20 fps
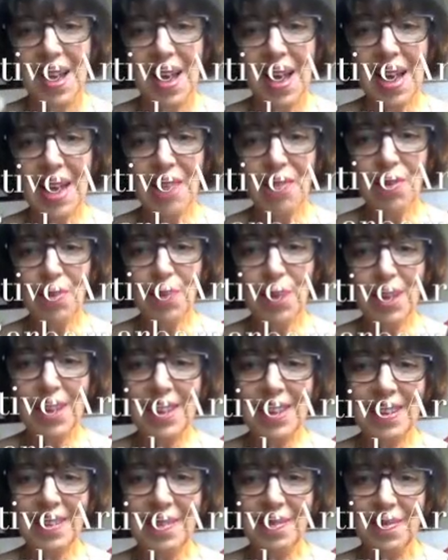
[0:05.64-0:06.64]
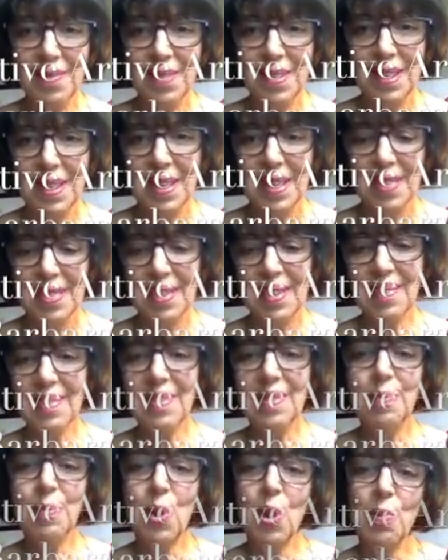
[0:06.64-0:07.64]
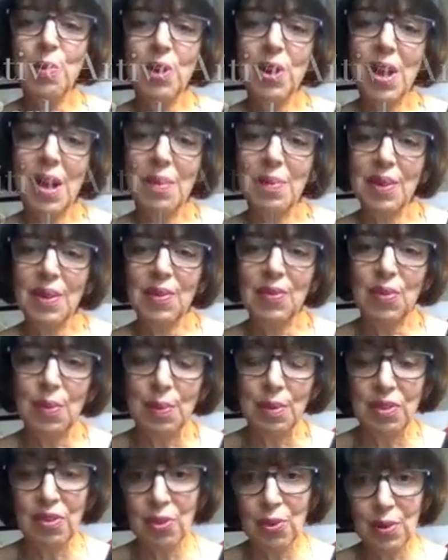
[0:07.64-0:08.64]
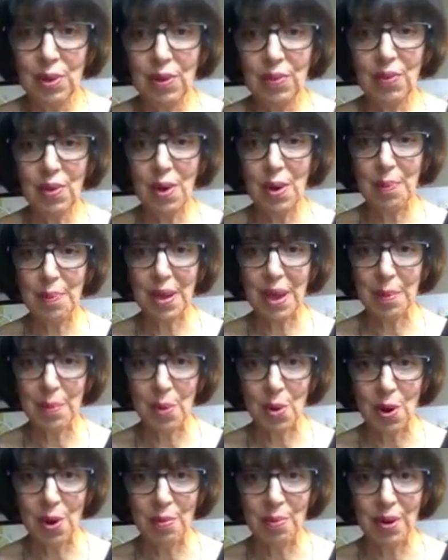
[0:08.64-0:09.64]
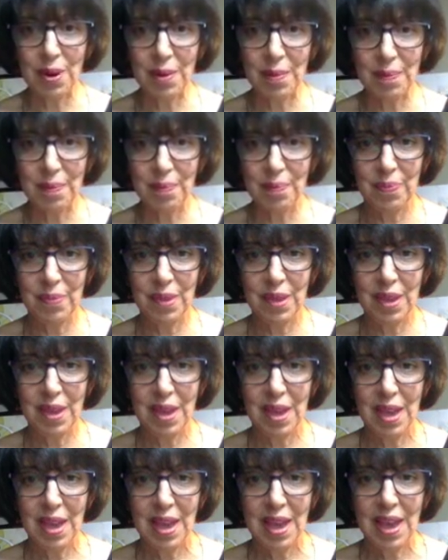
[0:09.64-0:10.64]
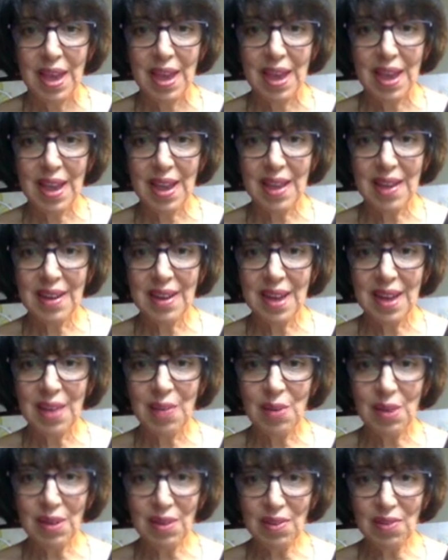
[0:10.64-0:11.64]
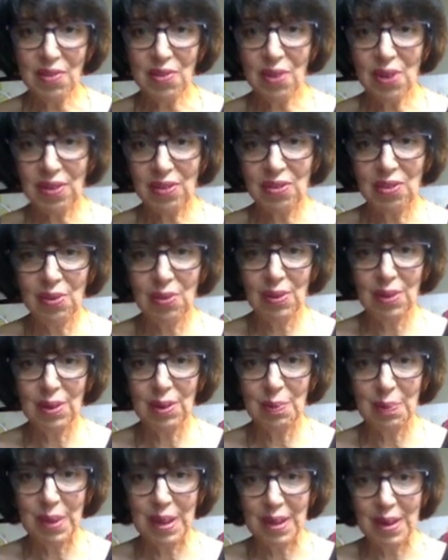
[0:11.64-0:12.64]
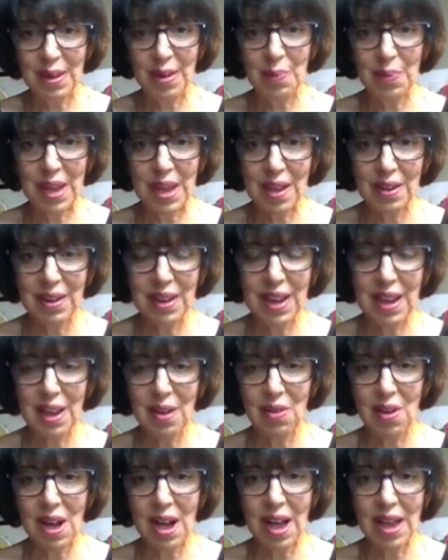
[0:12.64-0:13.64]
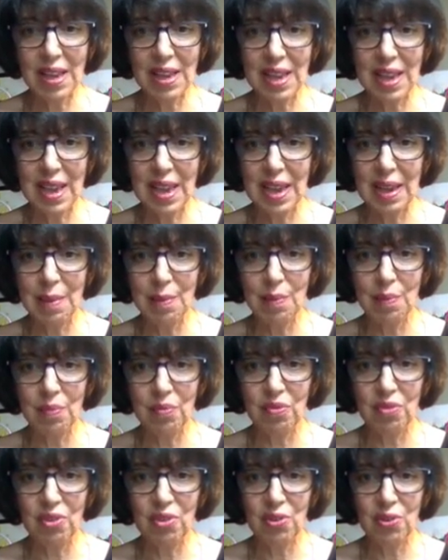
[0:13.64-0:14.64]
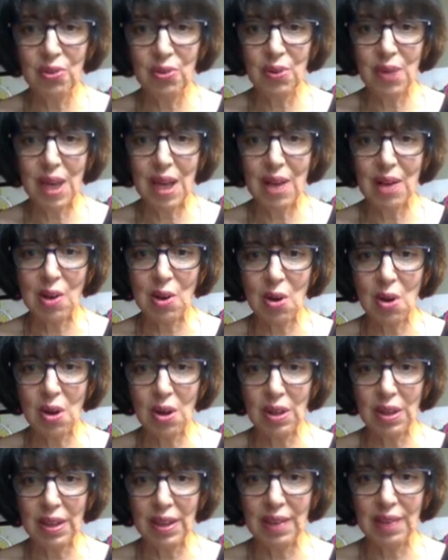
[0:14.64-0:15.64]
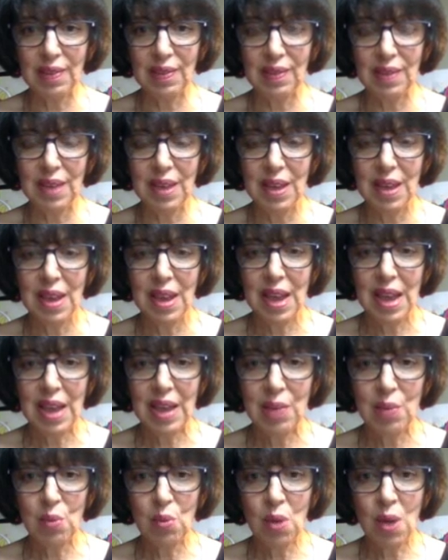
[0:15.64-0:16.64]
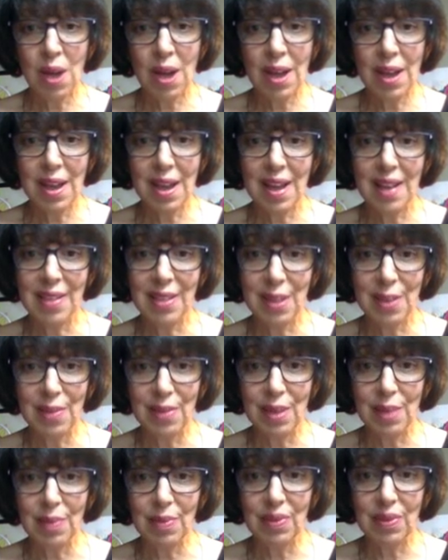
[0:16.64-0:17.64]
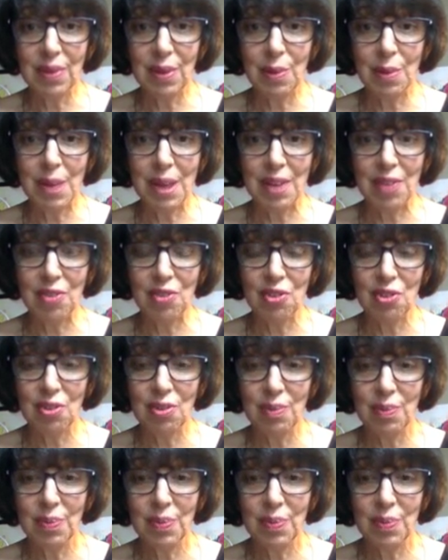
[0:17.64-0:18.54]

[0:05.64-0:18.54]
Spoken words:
Hi everybody, this is Barbara Nahmias from Intuitive Art by Barbara, and I wanted to talk to you a little bit about how I came to alcohol inks and why I love them so much.